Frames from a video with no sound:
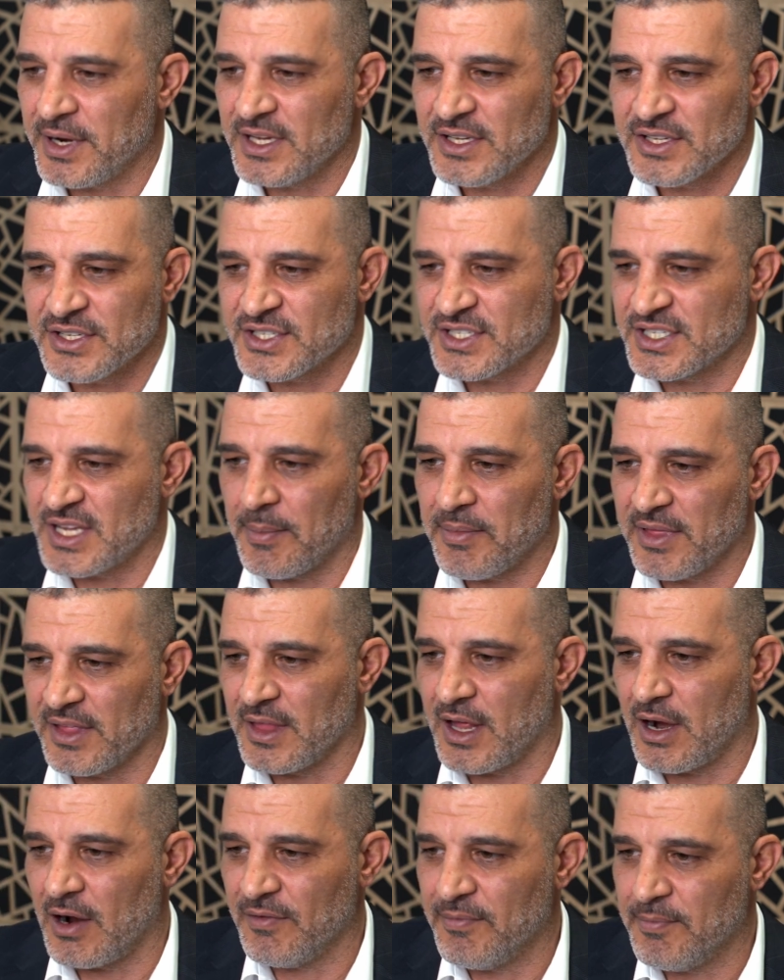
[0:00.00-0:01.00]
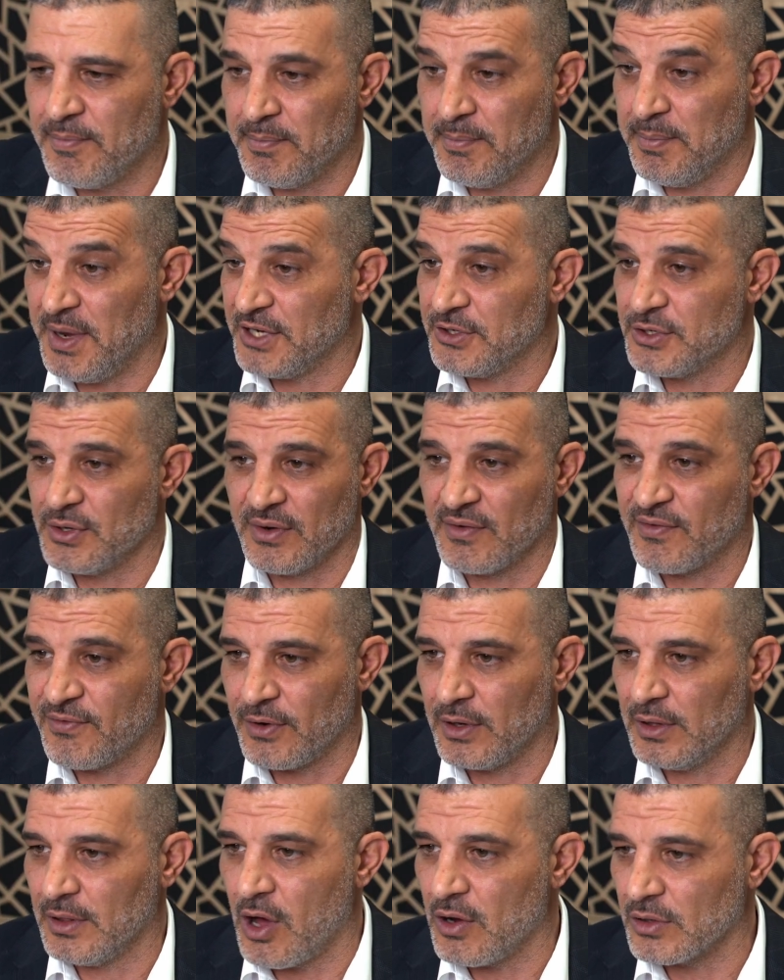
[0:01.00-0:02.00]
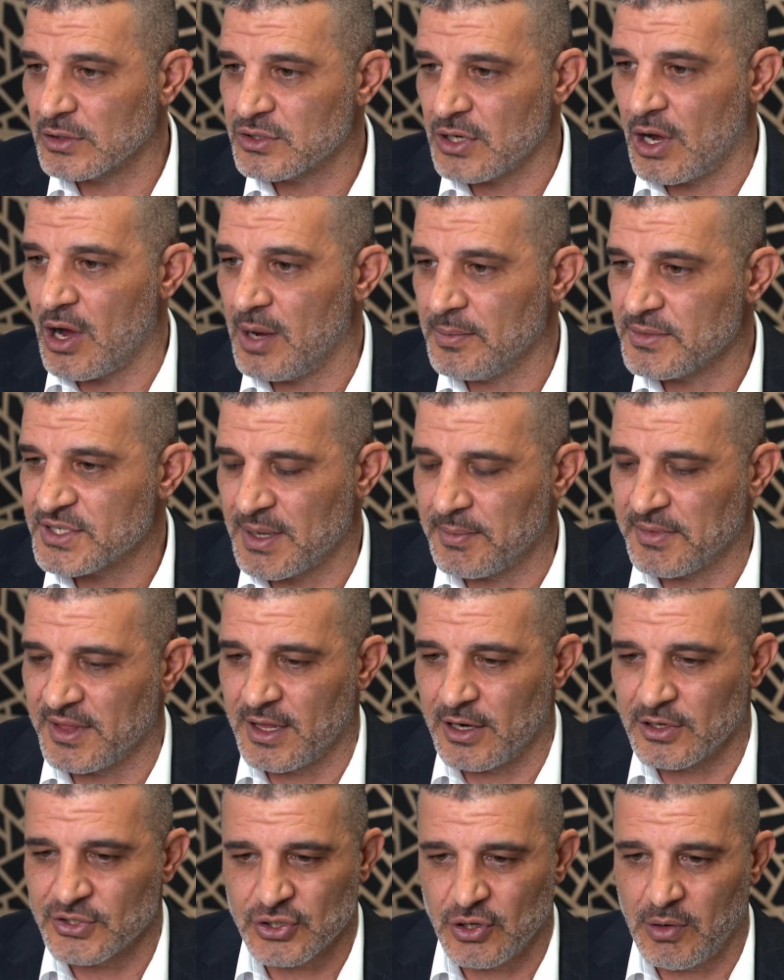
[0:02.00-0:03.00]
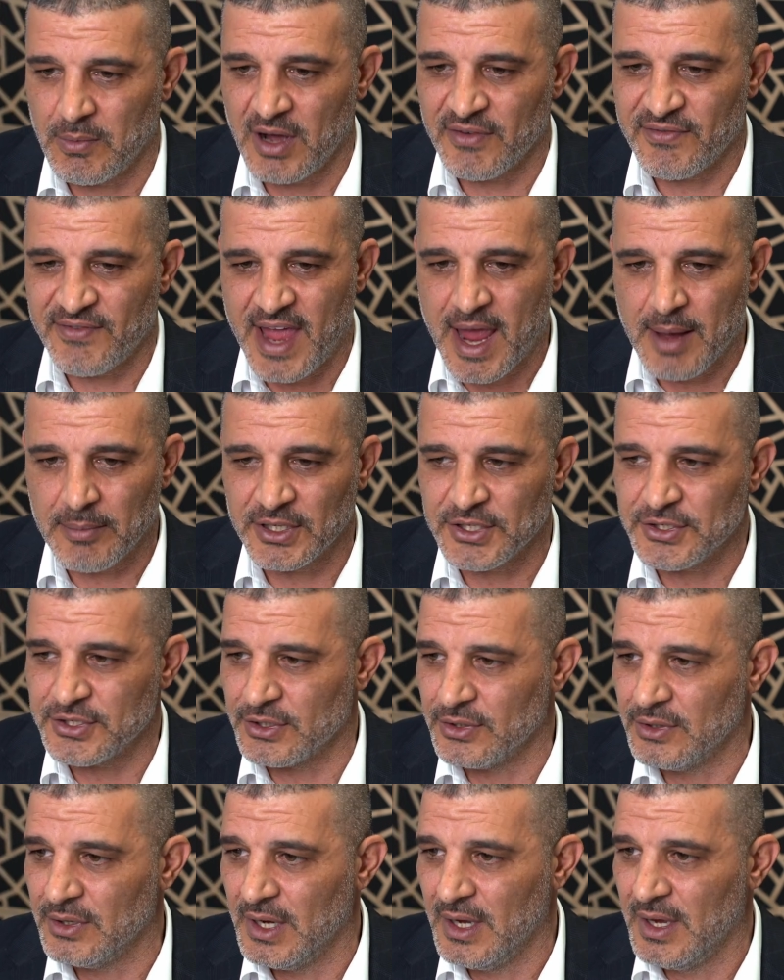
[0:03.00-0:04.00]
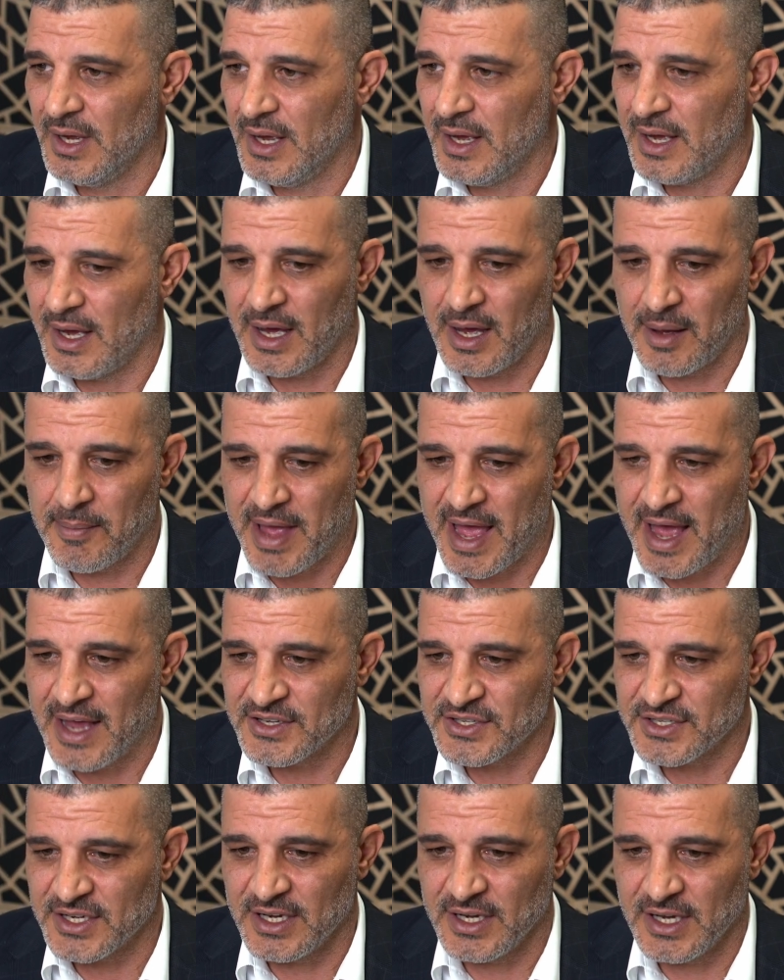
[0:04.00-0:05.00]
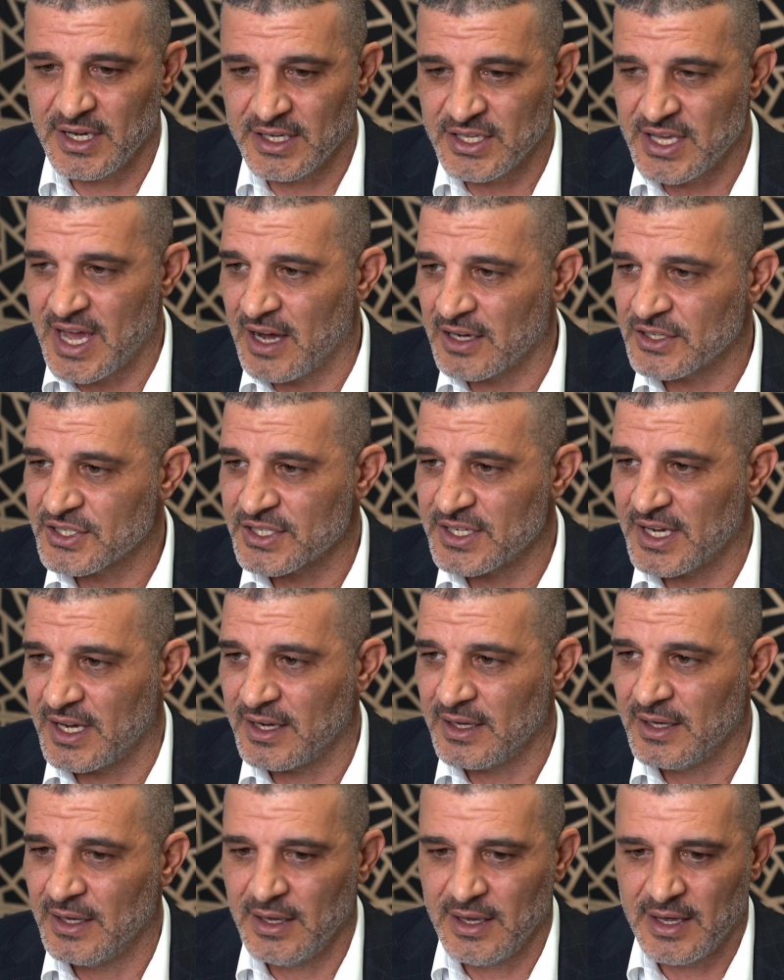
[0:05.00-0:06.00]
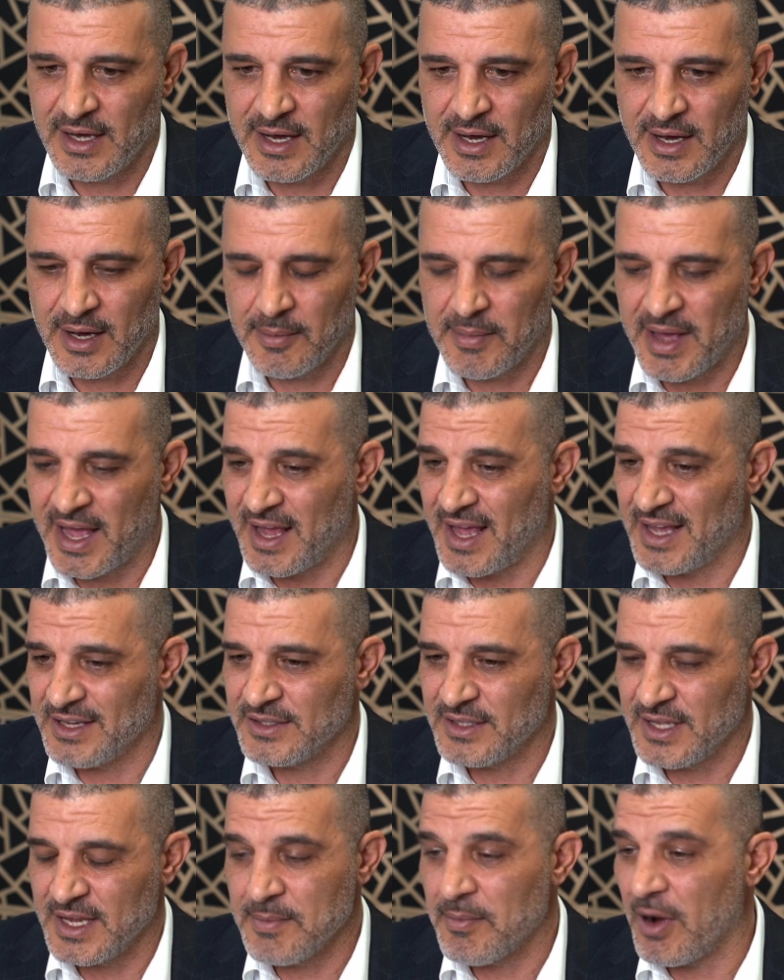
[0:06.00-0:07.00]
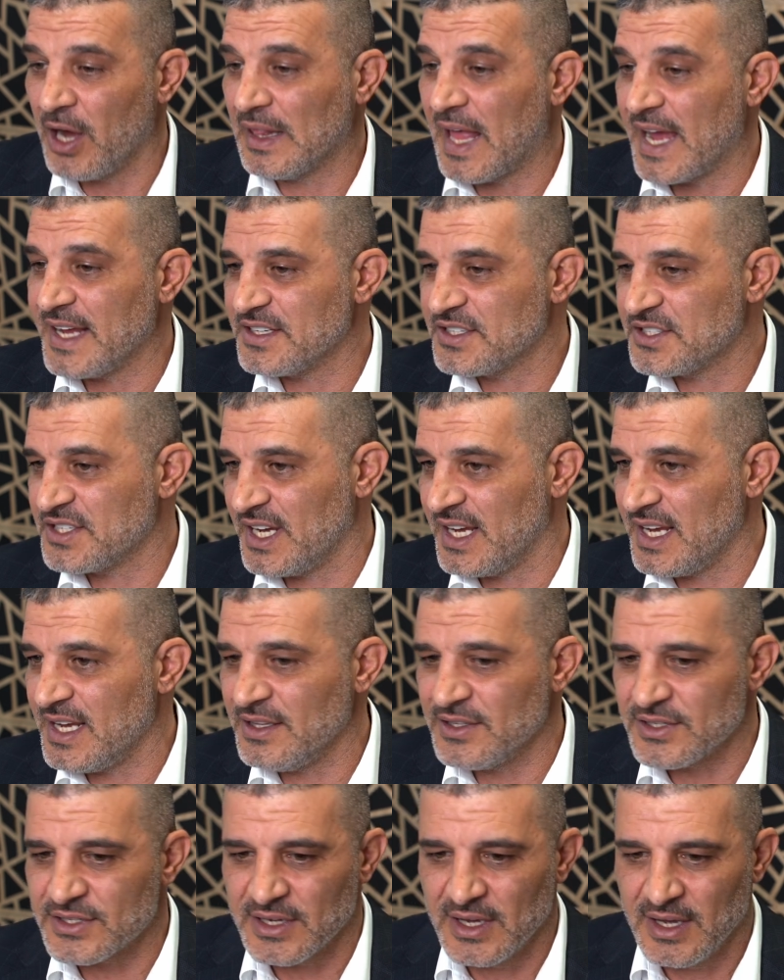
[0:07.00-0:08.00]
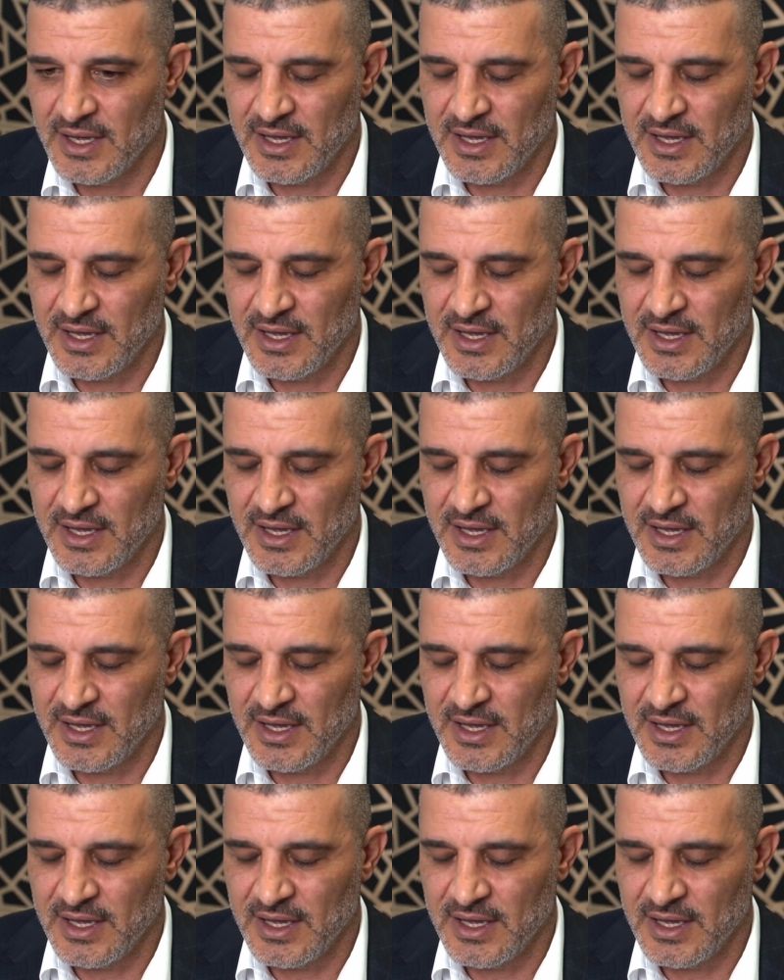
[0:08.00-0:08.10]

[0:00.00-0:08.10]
It's something that I've been doing for a long time, something that I saw my family do as a youngster in my late teens.